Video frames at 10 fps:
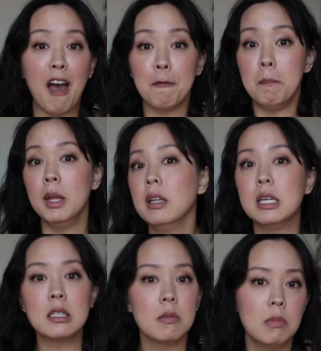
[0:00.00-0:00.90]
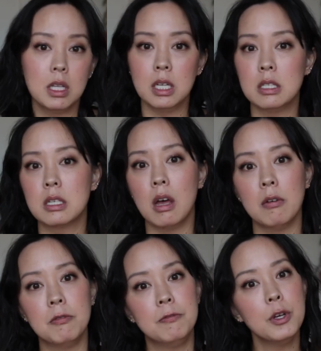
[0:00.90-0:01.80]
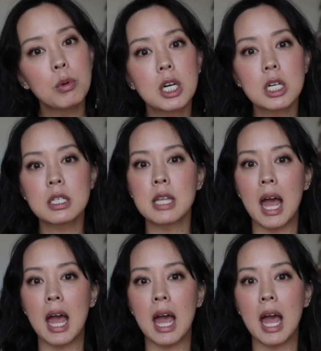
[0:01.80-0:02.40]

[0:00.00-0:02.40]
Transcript: have millions and millions of viewers